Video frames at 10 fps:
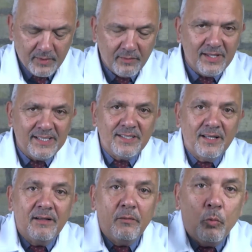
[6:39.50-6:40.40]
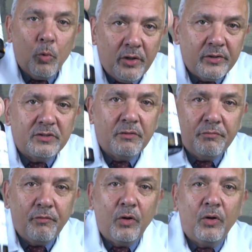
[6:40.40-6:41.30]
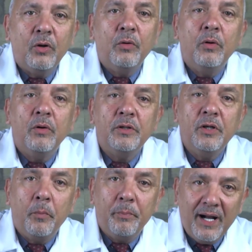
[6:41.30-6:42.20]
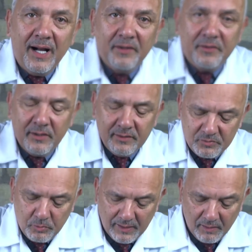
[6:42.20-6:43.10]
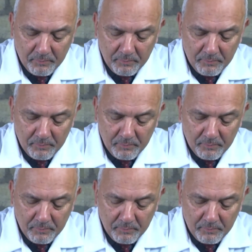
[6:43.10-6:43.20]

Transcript: This works for your partner as well.